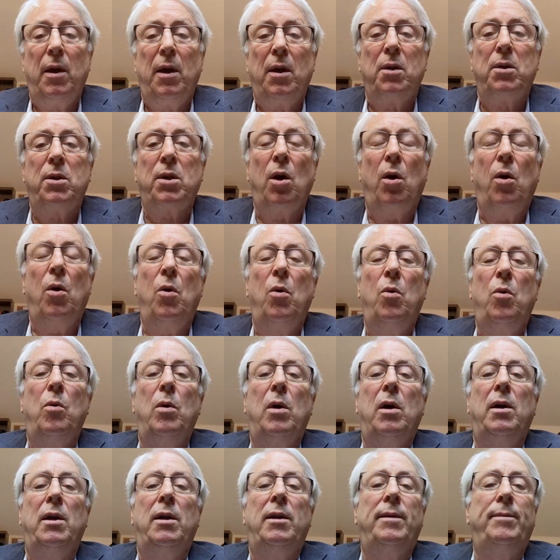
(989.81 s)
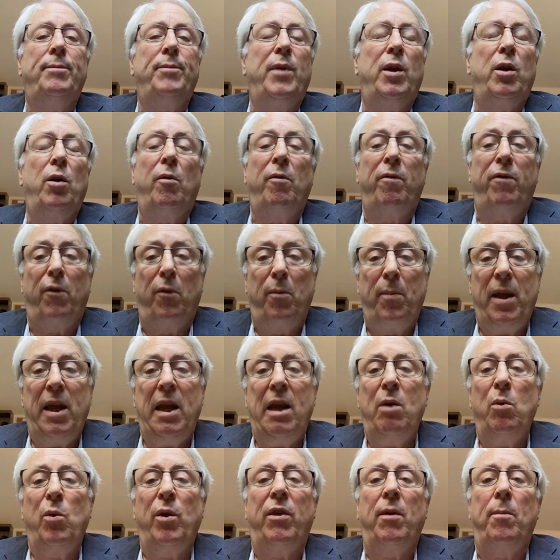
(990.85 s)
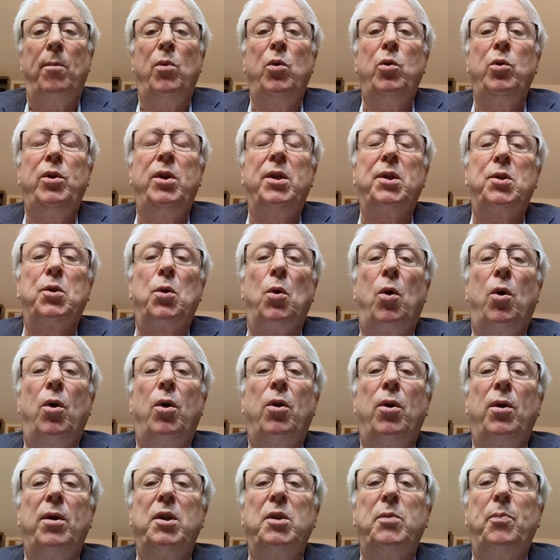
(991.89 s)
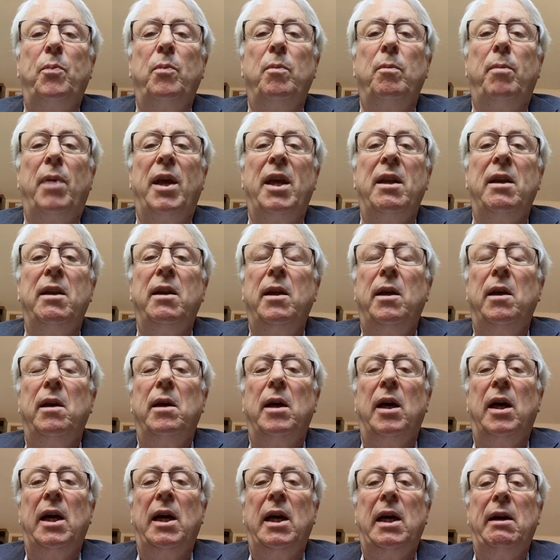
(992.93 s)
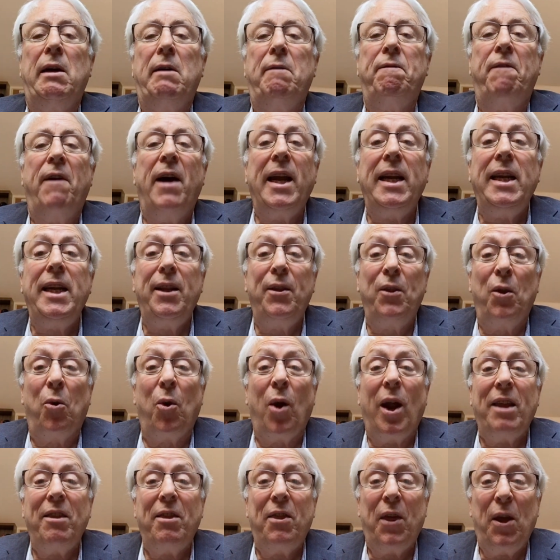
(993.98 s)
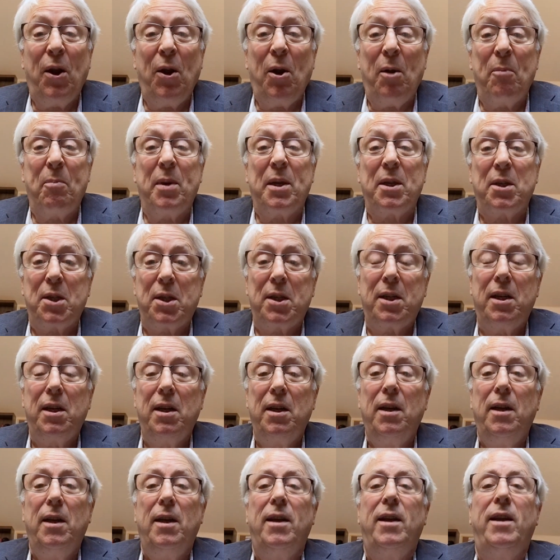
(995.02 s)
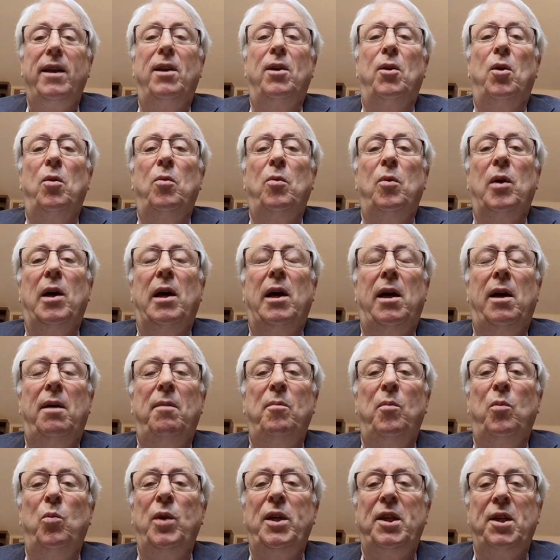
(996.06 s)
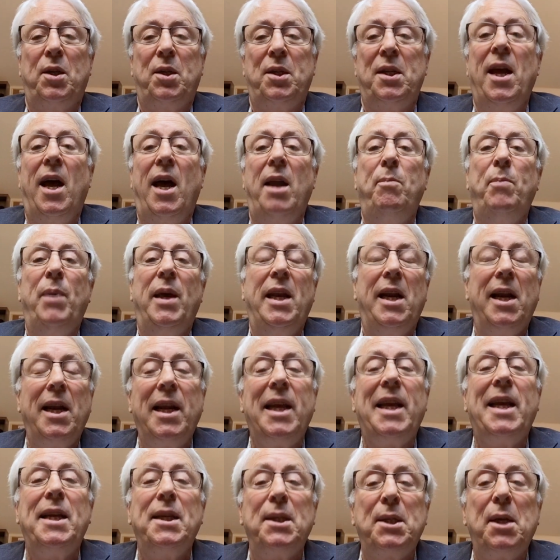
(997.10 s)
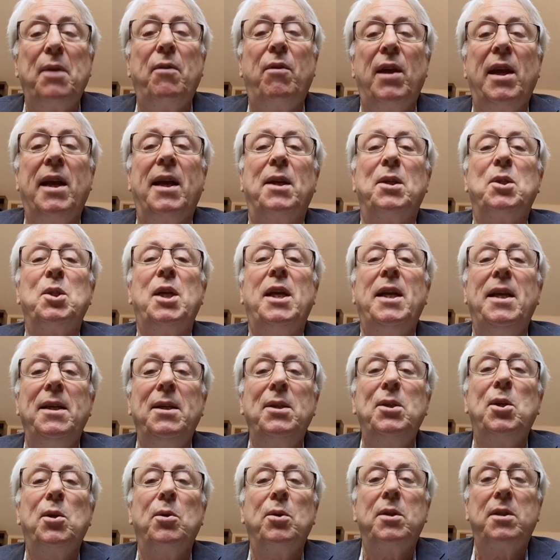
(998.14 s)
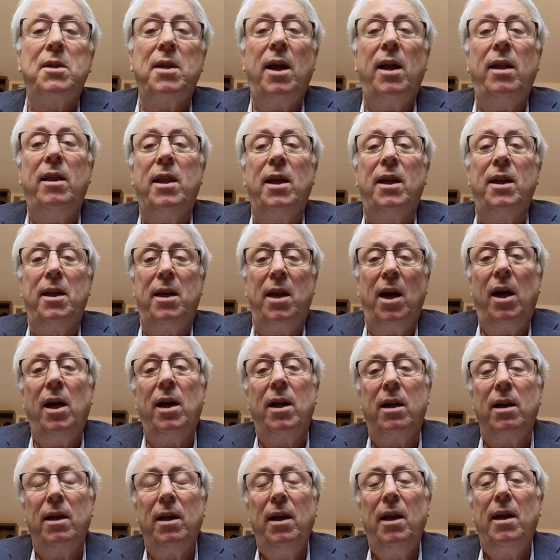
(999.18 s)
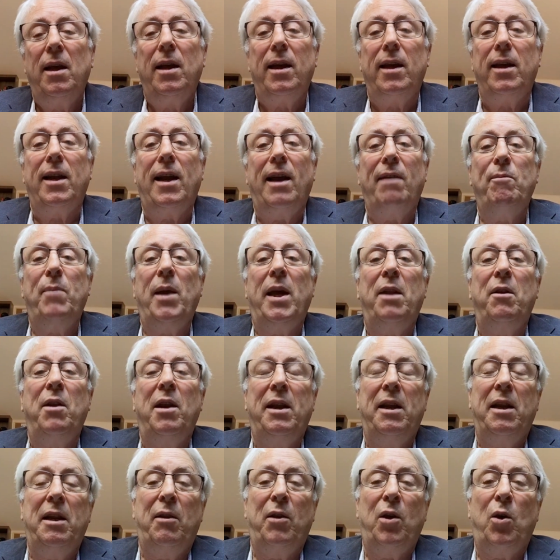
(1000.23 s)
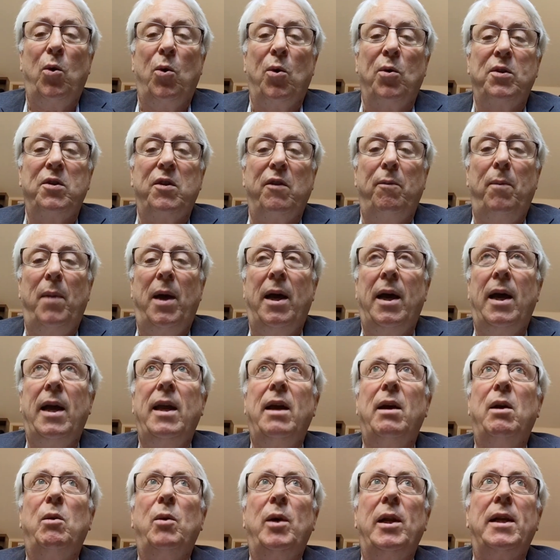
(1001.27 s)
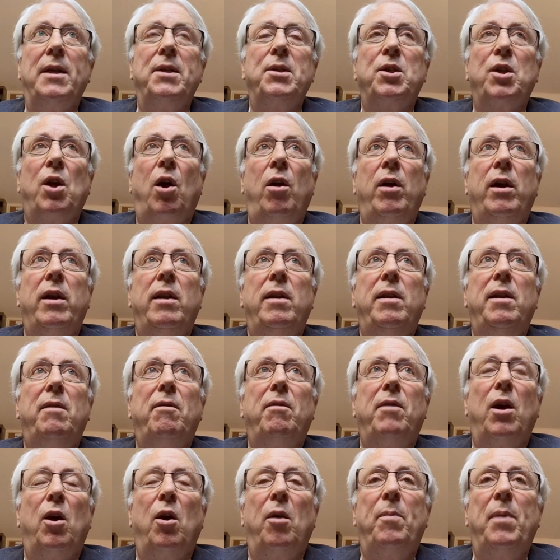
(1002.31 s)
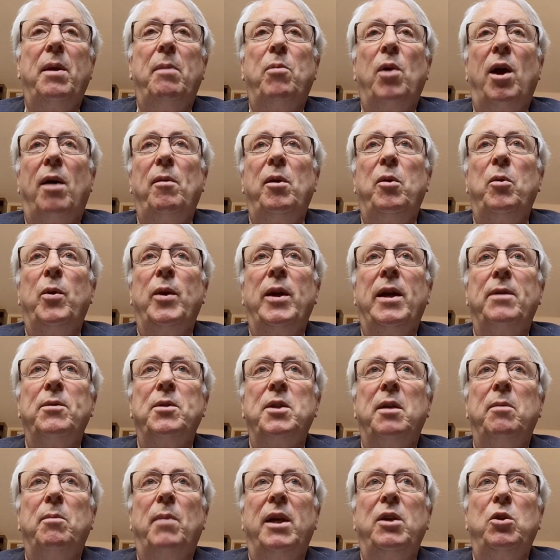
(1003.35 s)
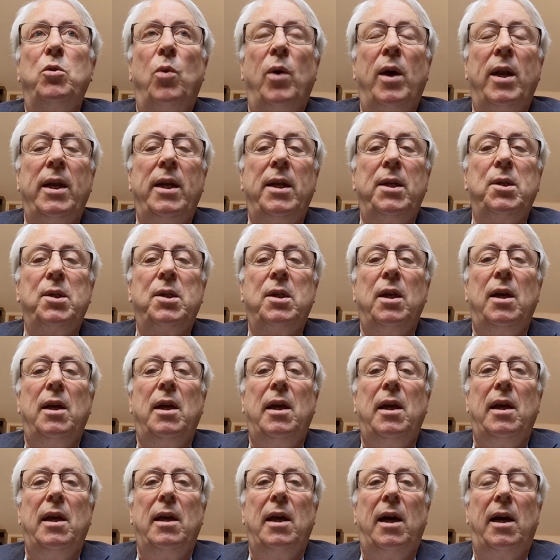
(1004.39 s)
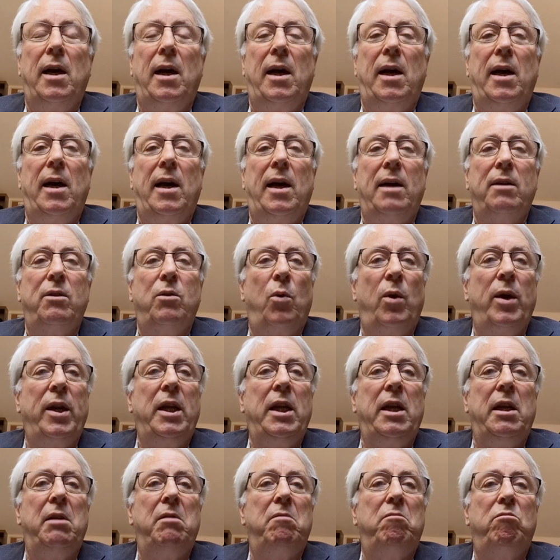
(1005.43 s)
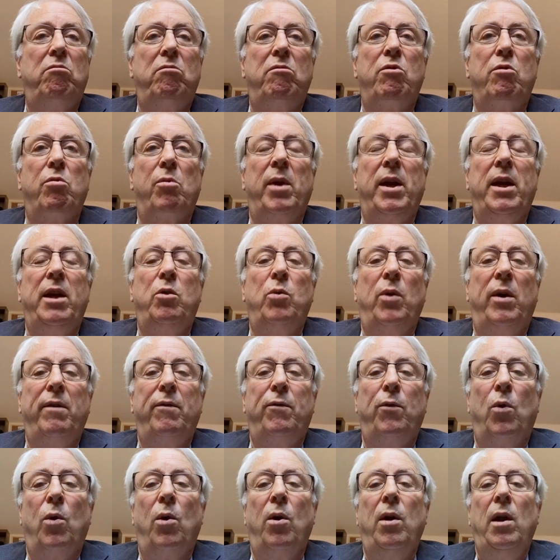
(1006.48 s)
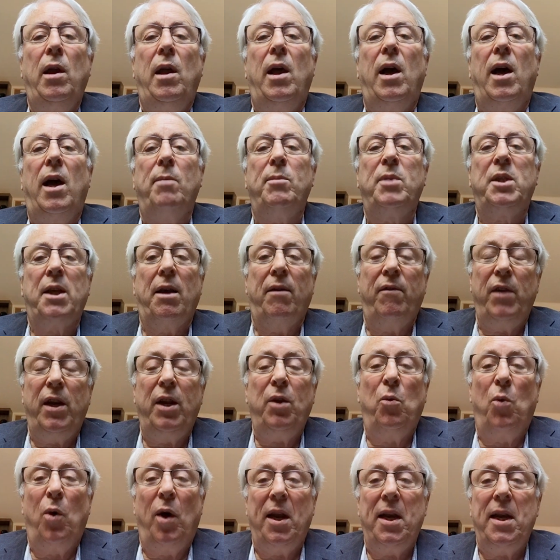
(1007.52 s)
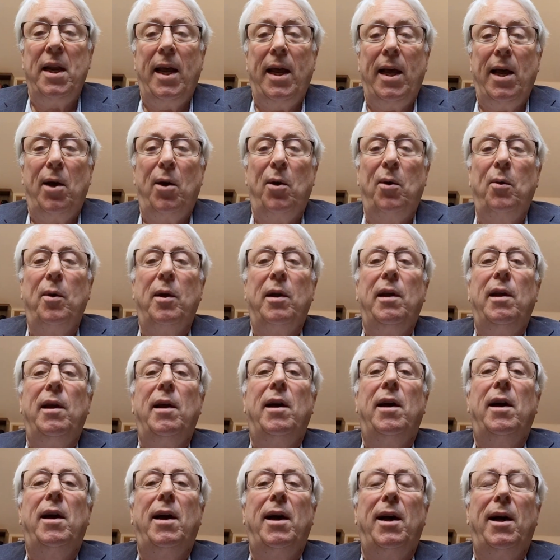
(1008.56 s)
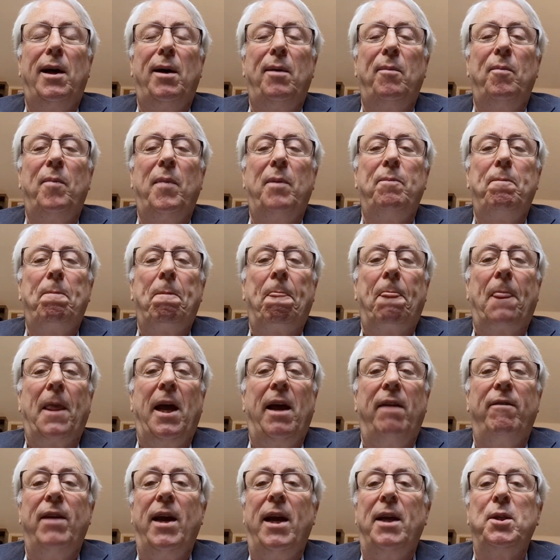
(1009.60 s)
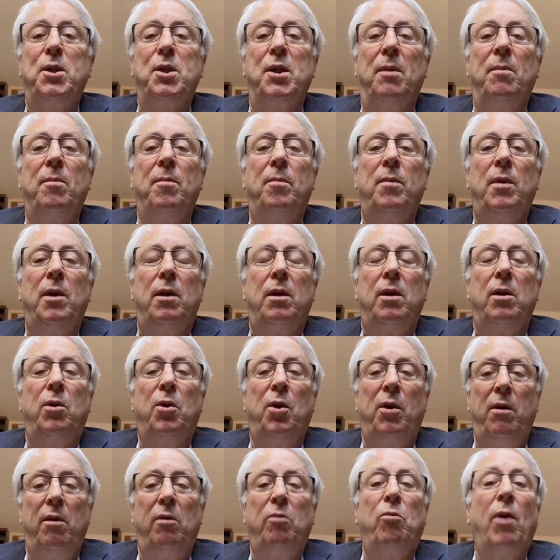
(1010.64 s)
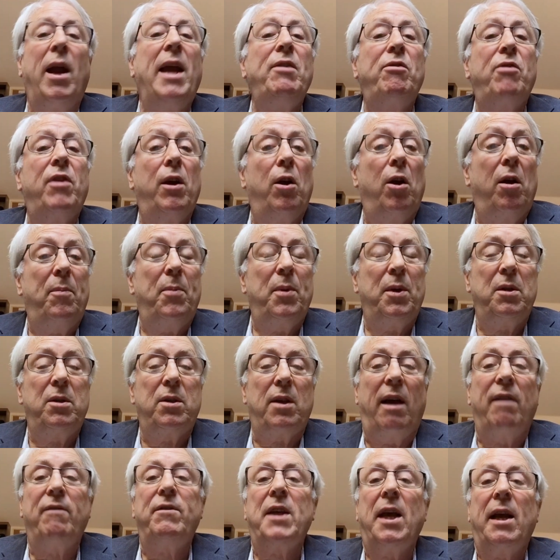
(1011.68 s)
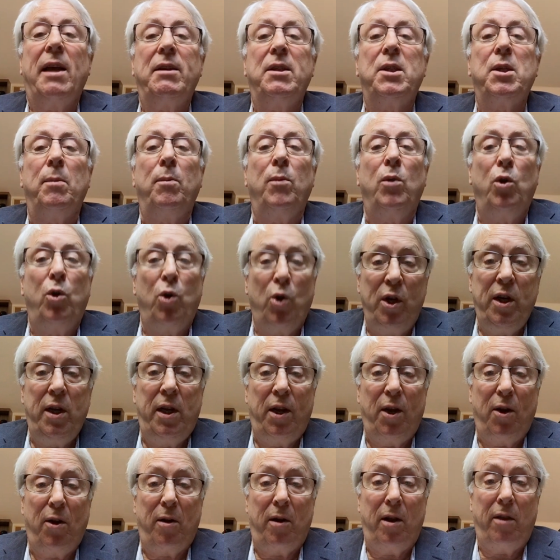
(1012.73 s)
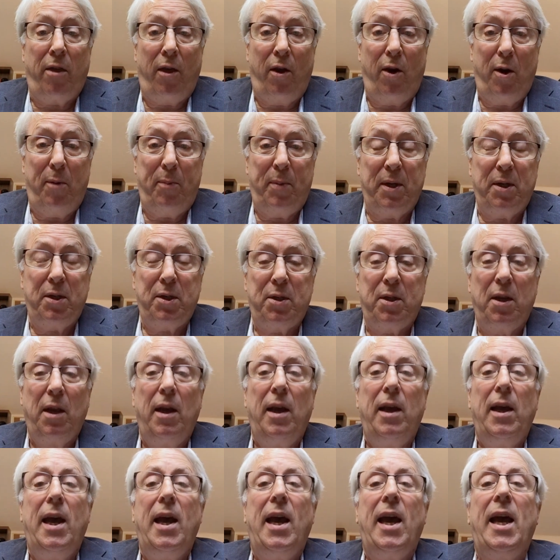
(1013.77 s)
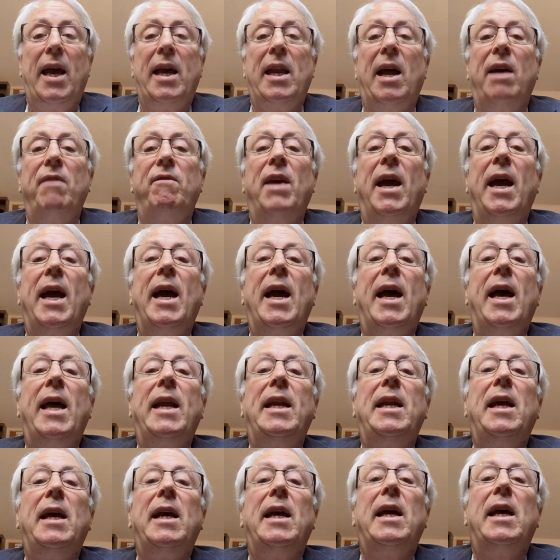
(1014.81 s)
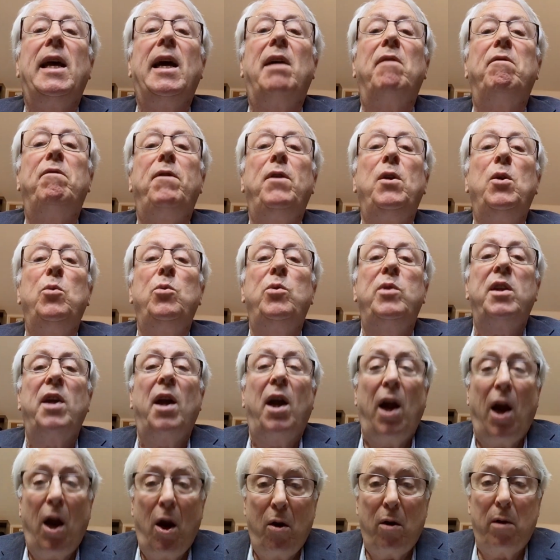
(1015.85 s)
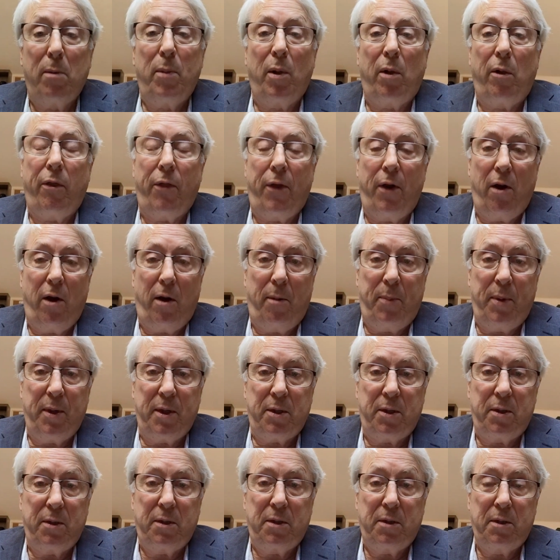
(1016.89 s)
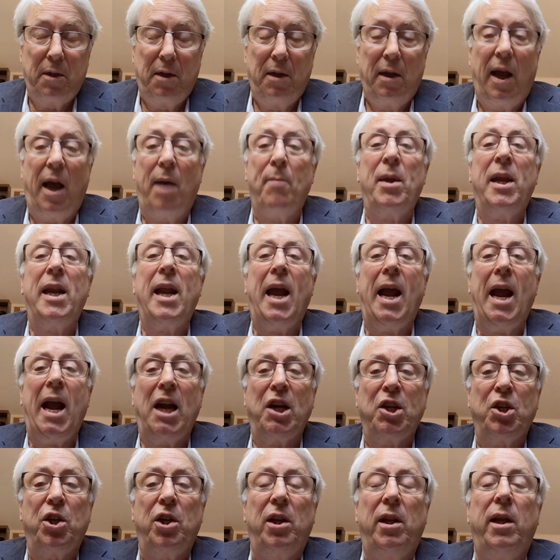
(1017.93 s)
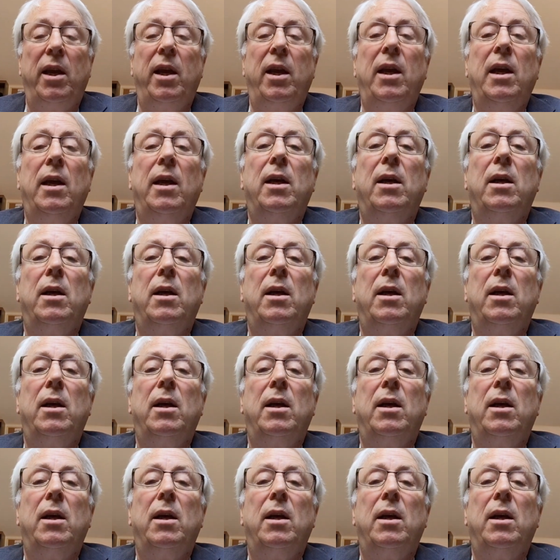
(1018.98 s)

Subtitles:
So, for me with a mood disorder, it's been finding the right therapist, which has not been an easy thing. It's easier said than done. And I've been in the course of my, I started in therapy probably when I was in my 20s, 23, 24. I'm 71 now. I've had some great therapists. I've had some good therapists. And I've had a few terrible therapists. I mean, actually,